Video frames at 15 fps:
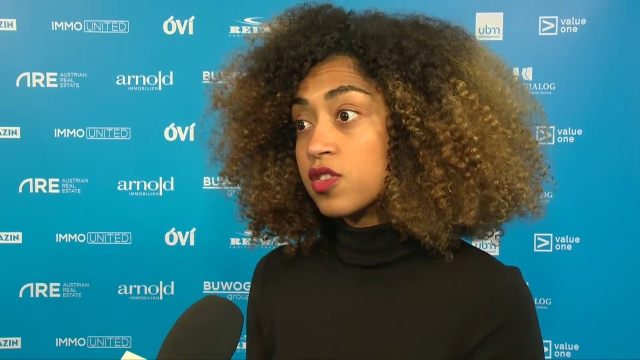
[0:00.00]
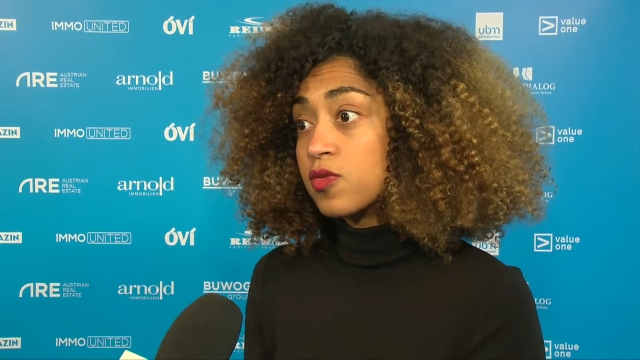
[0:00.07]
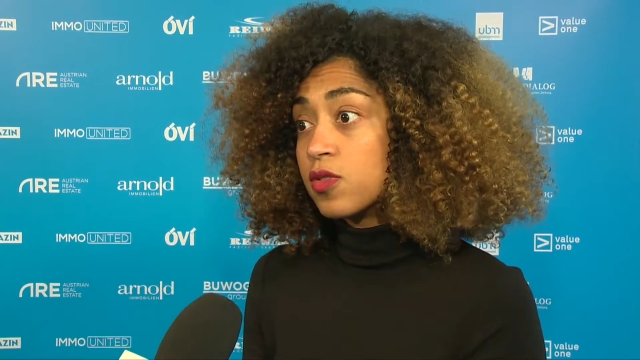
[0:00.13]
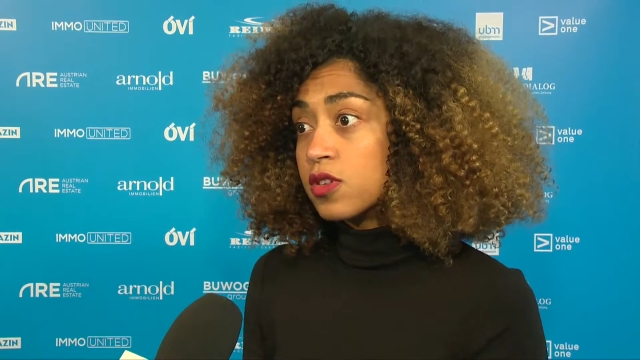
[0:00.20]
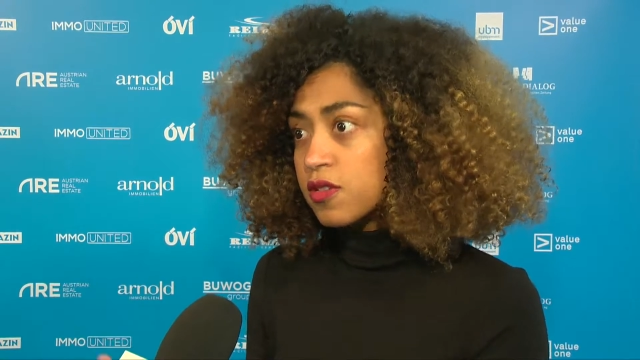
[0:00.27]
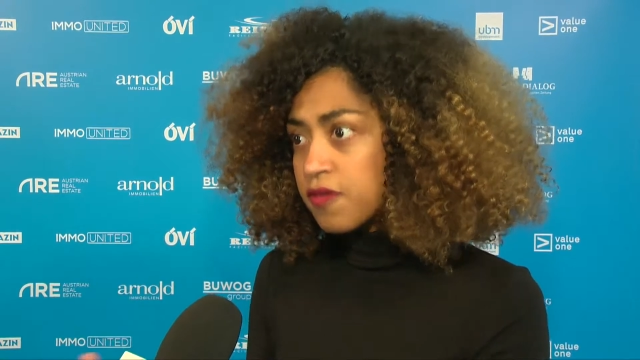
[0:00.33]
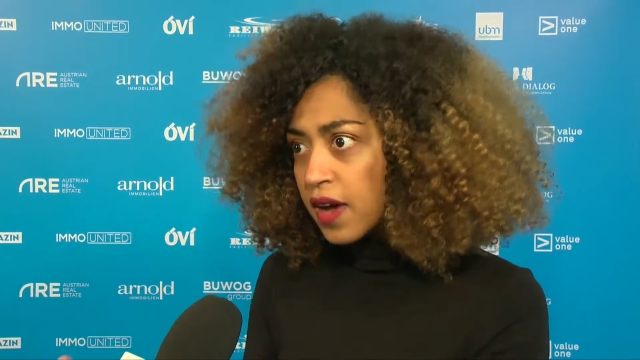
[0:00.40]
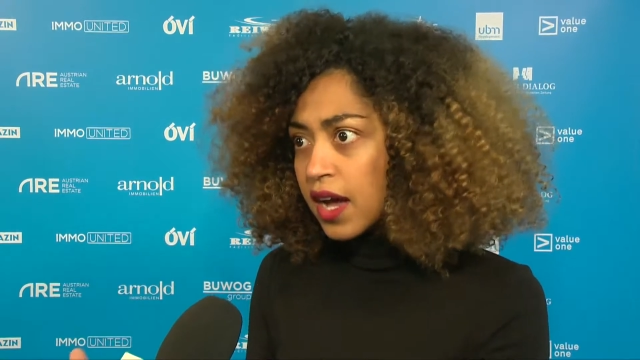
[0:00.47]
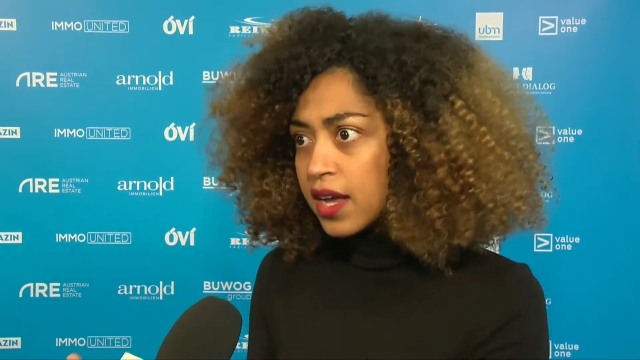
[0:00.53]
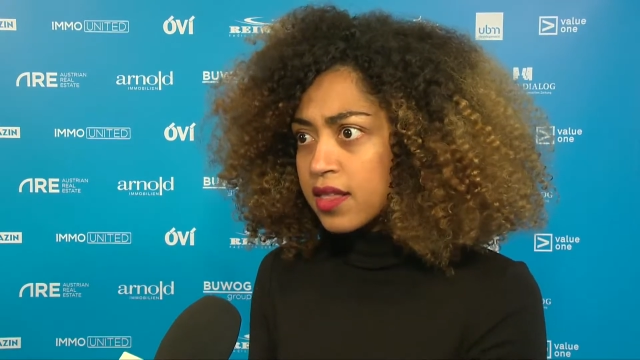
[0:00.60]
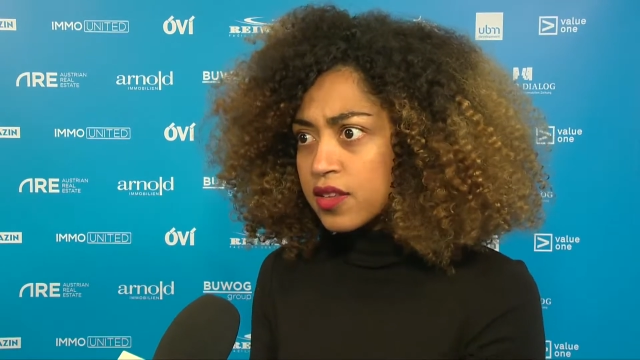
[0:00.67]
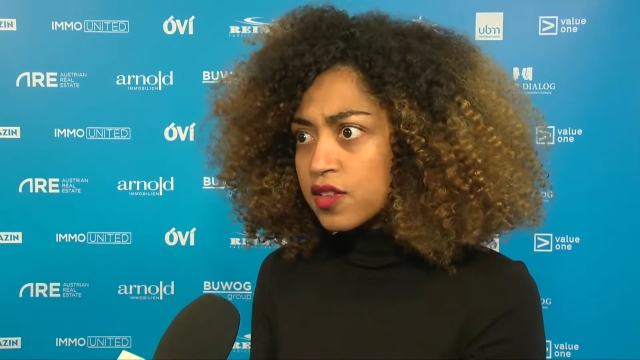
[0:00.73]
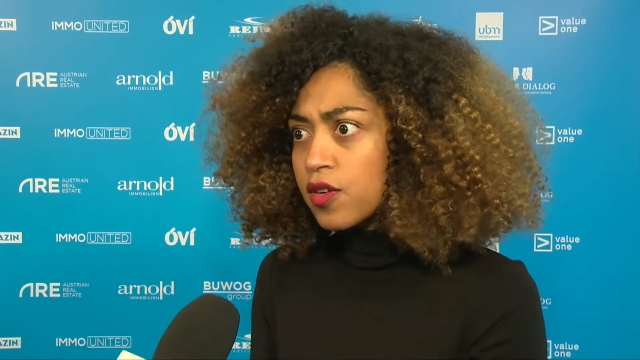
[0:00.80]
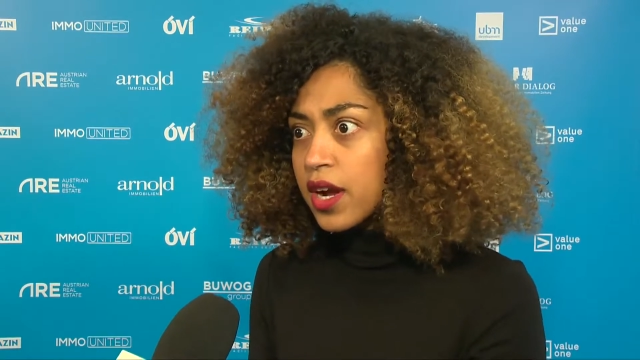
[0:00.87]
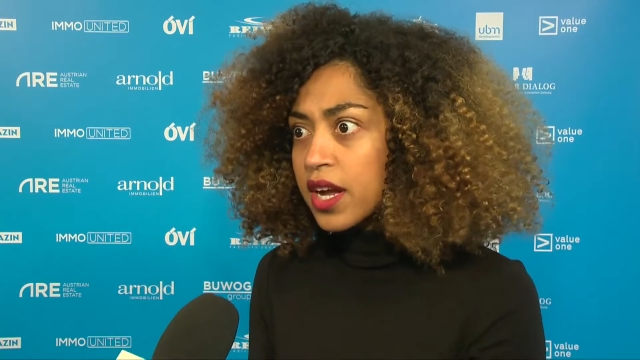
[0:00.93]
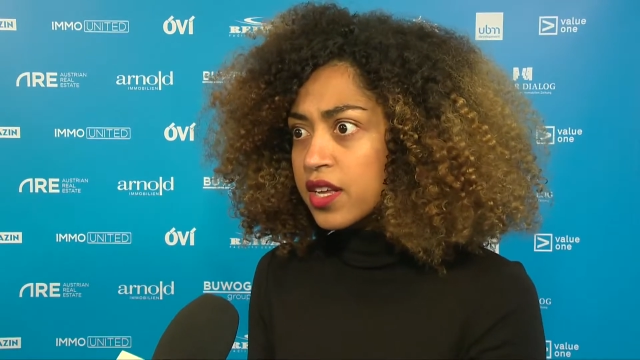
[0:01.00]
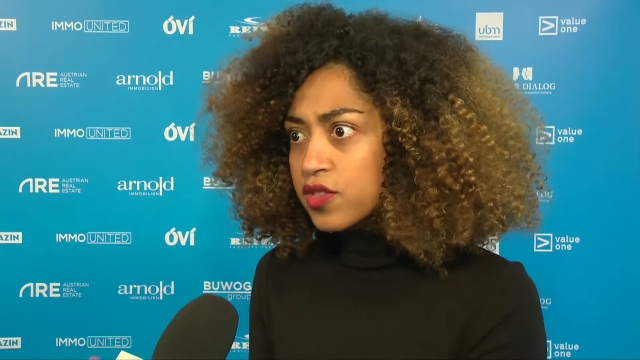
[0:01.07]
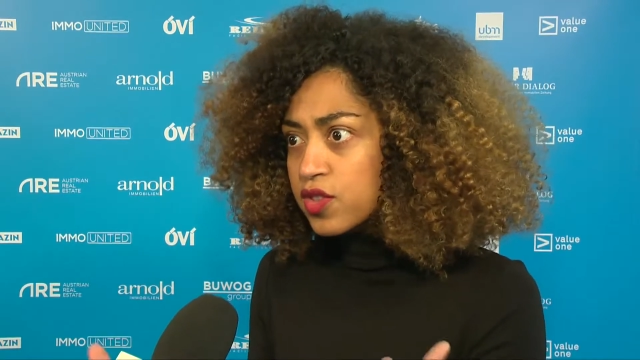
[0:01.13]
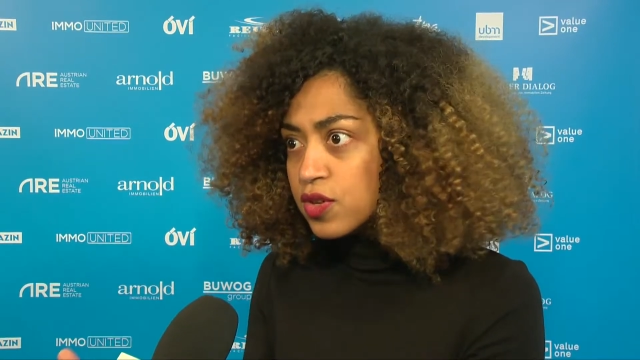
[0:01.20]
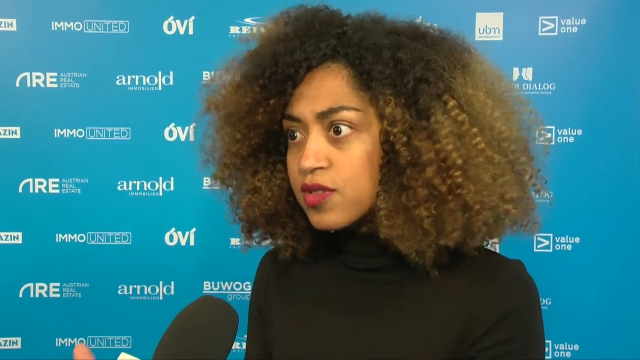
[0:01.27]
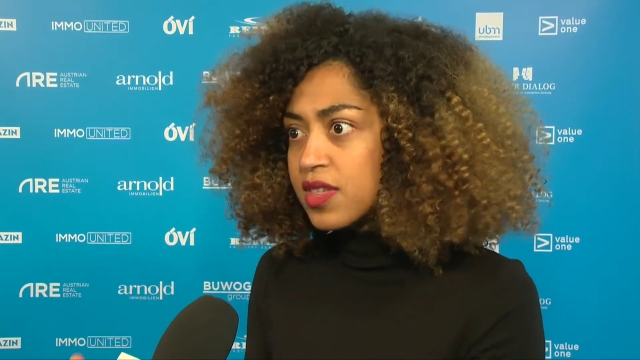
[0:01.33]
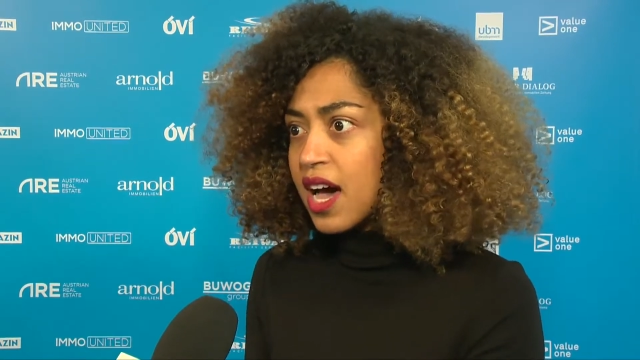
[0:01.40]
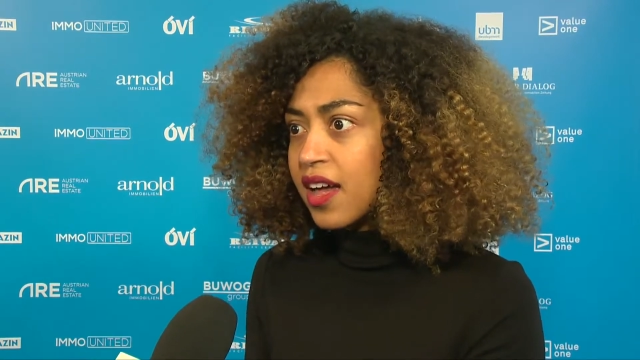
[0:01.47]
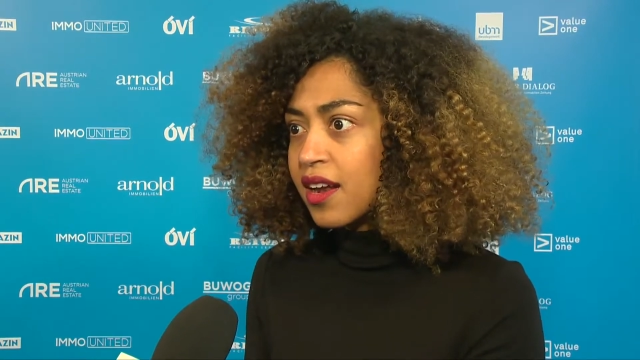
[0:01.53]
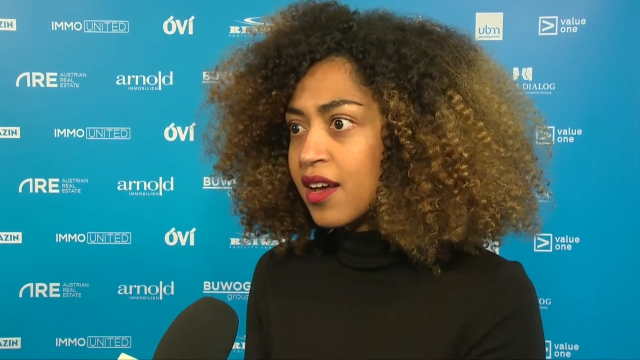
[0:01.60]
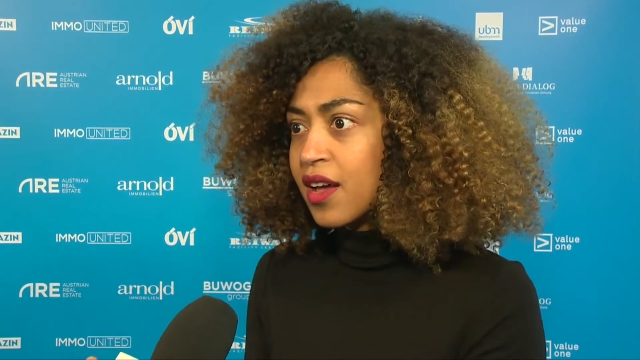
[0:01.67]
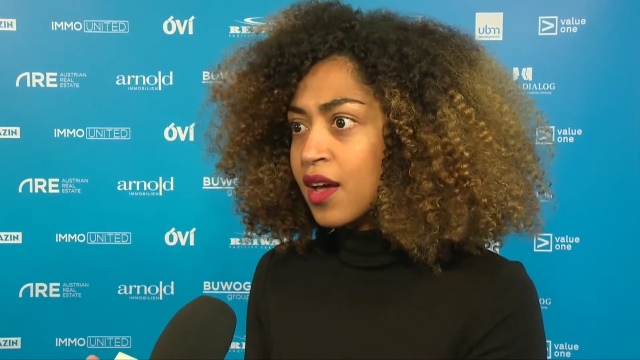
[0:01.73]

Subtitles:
towards, fine, that's great, do that.